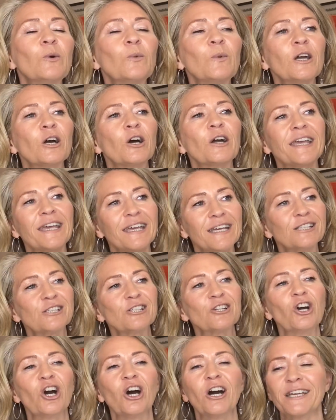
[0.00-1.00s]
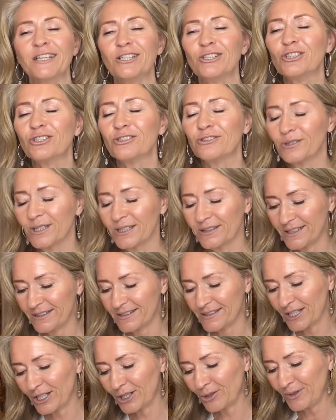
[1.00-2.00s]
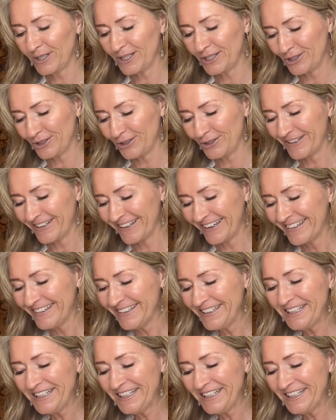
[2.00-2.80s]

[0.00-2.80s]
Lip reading: We are here to guide you, and that's how we do that.